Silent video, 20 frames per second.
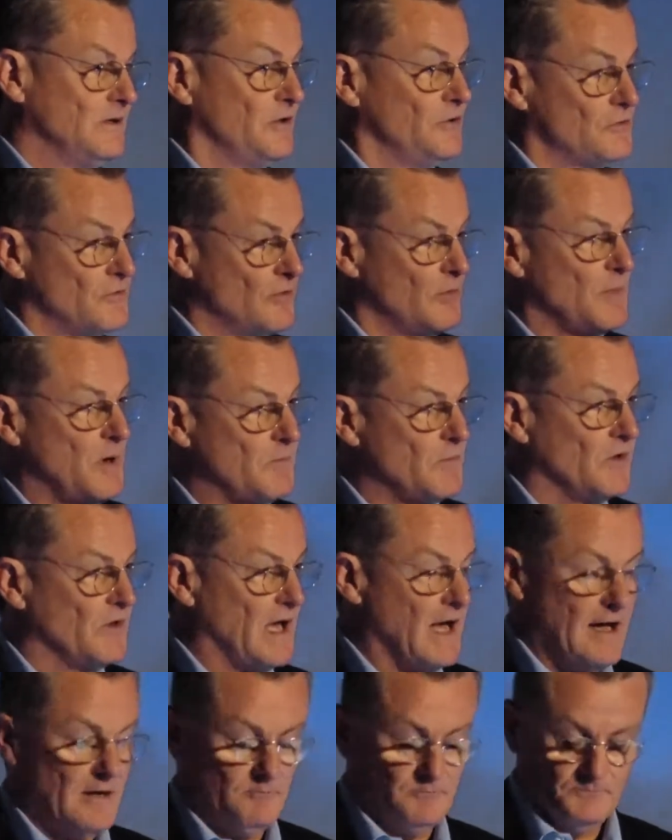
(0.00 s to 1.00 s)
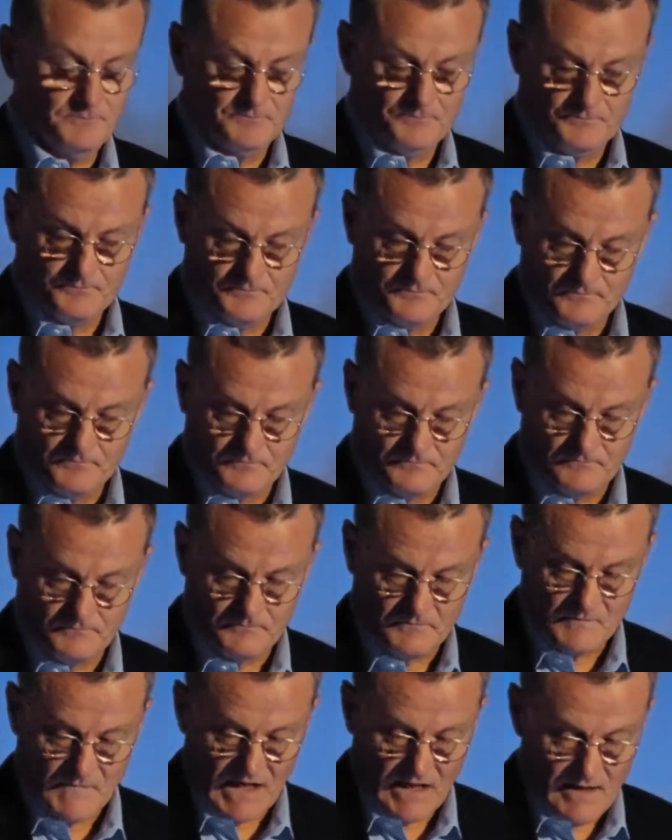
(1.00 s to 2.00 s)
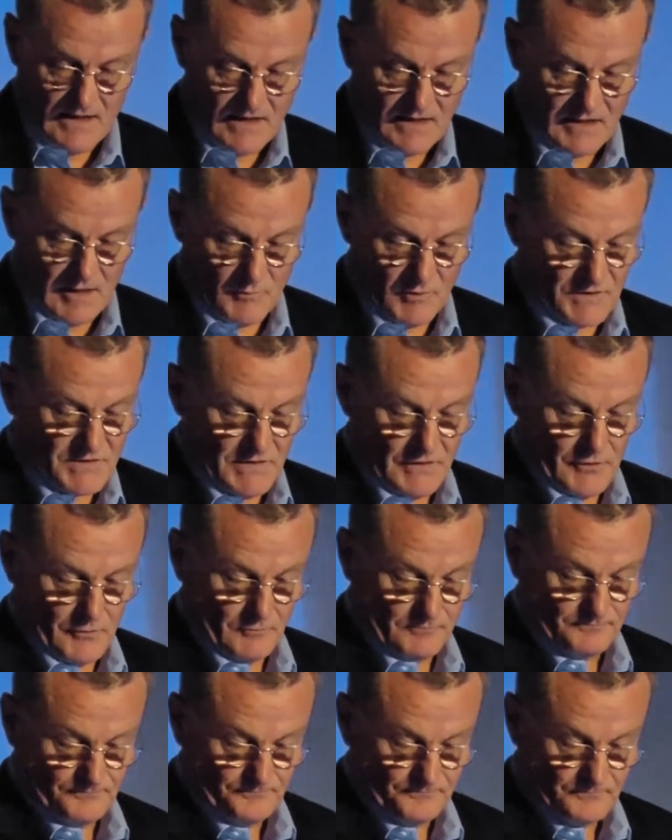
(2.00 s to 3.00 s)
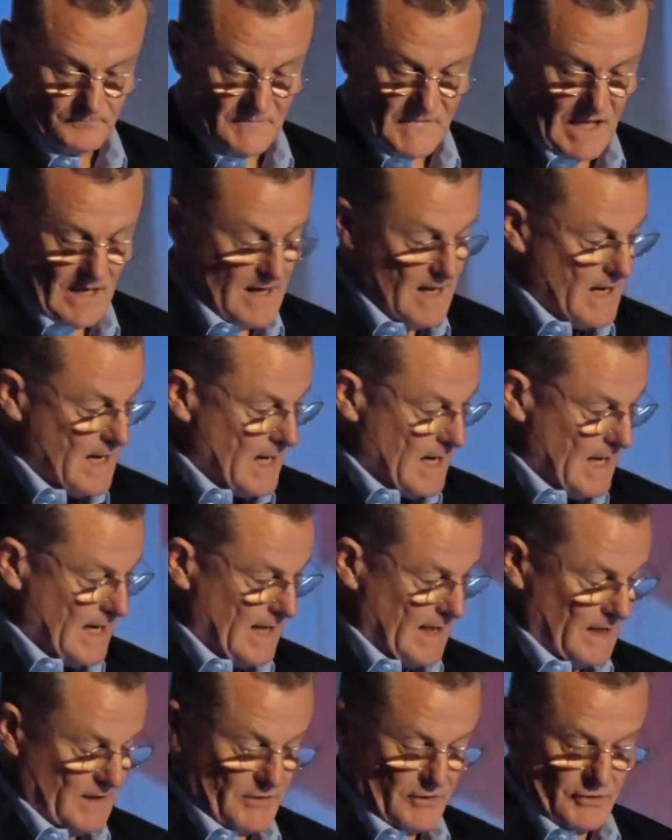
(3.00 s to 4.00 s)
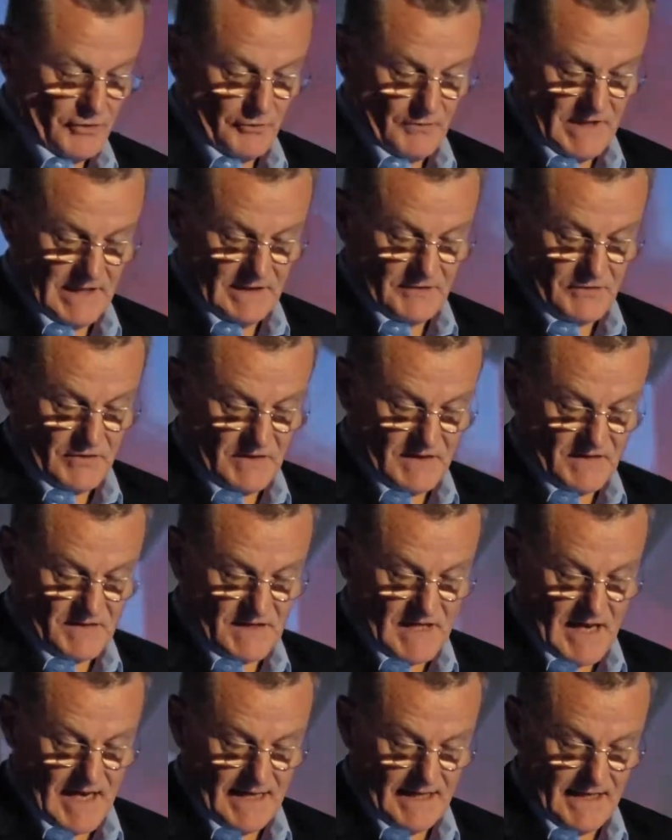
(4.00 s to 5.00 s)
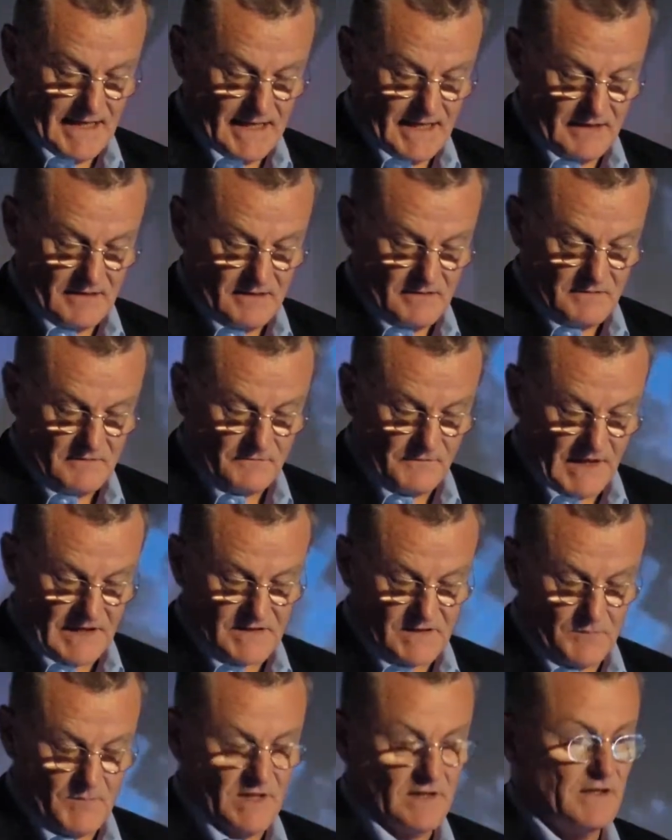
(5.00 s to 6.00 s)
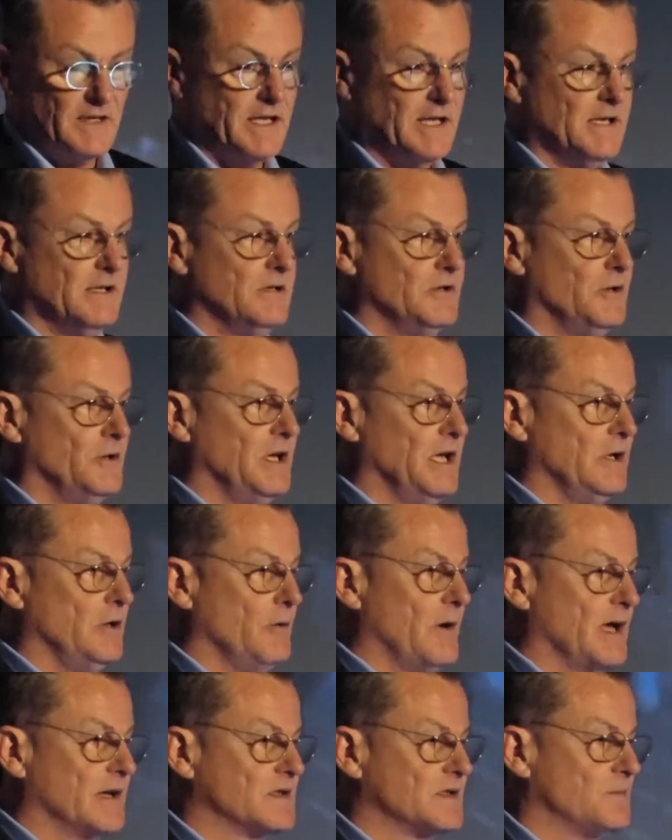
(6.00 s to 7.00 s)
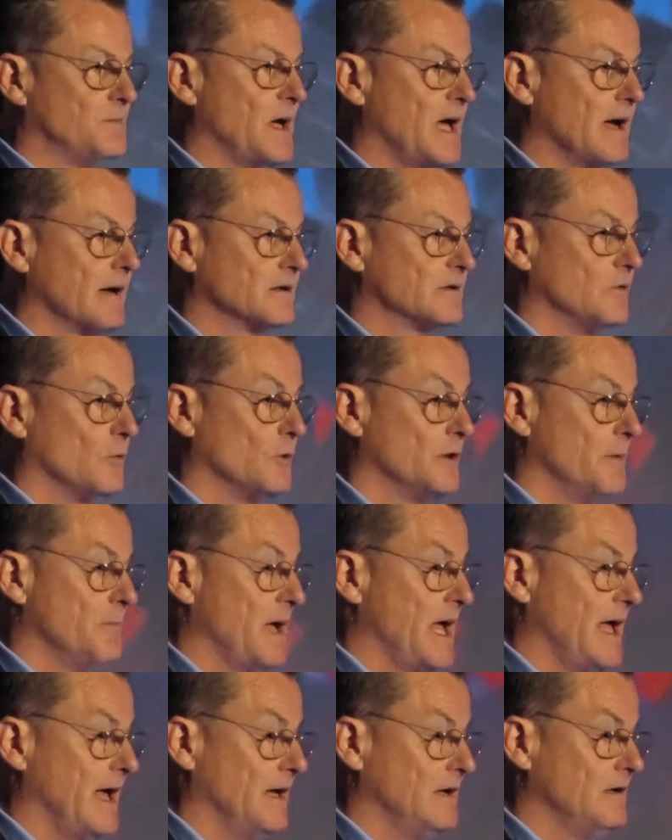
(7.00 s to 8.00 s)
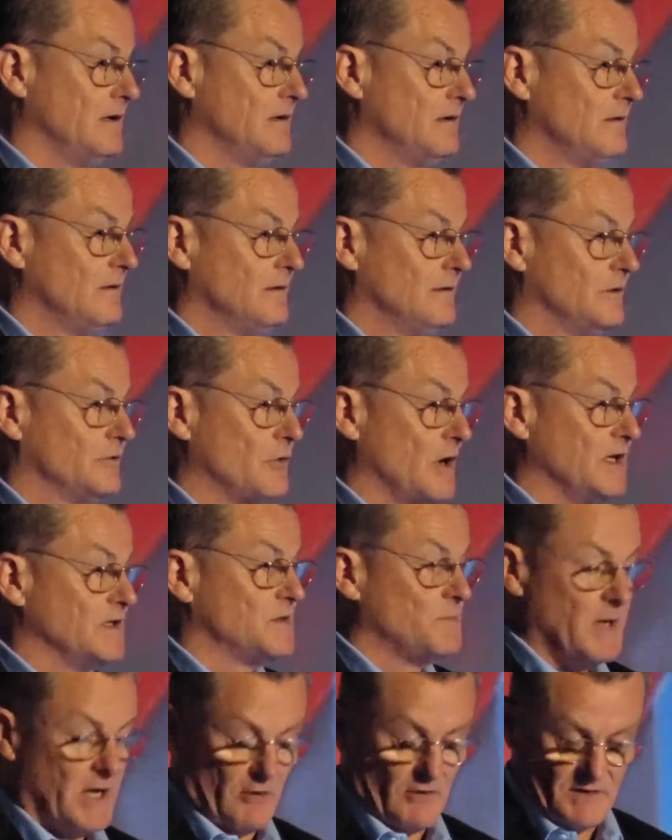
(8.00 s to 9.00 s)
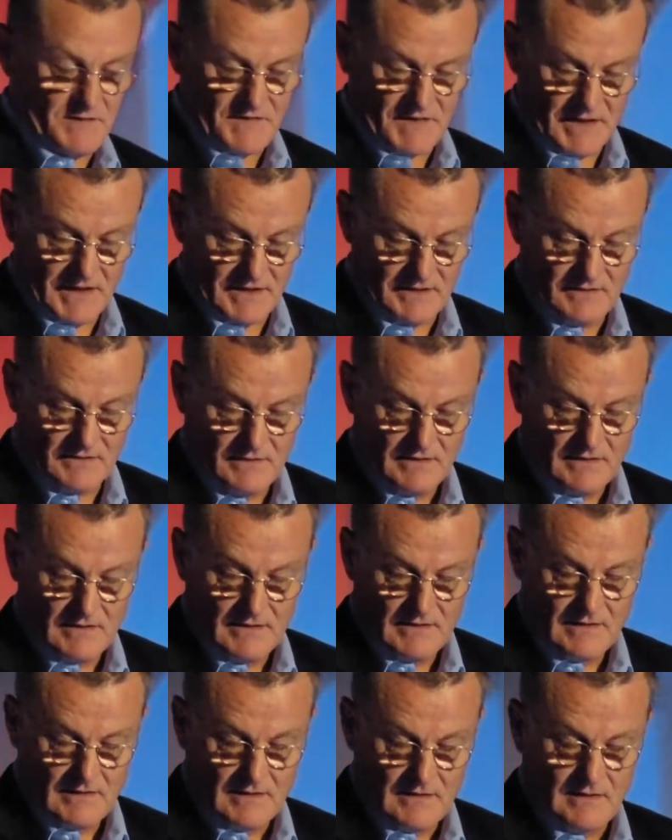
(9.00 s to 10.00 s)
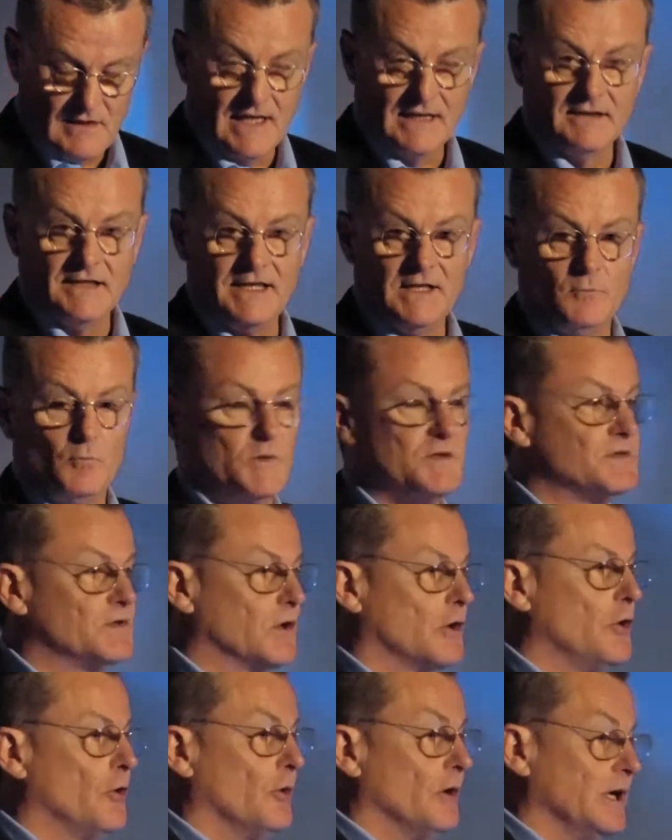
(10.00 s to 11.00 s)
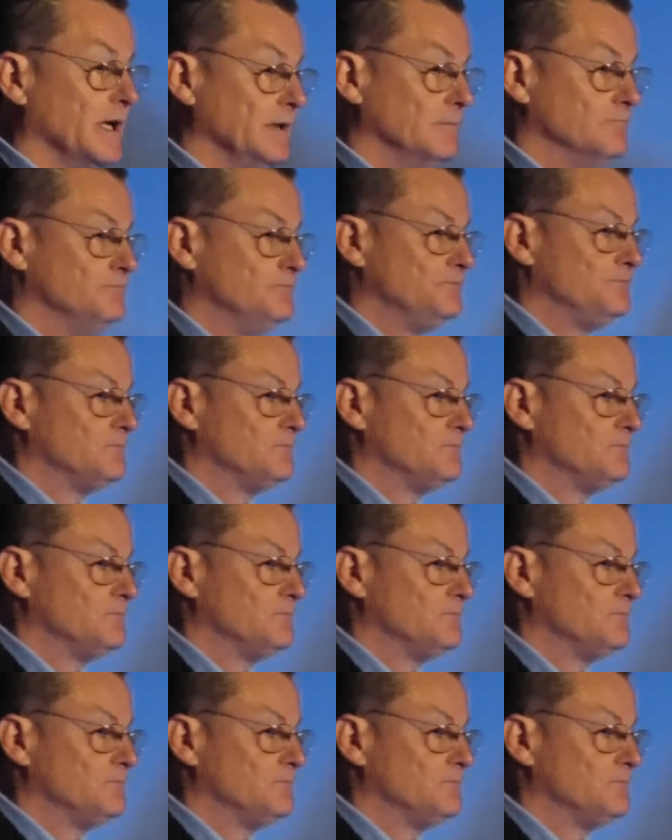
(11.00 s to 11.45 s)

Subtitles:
You should remember that. Number 2, you need to design in flexibility. You need to expect or demand transparency and lead with security.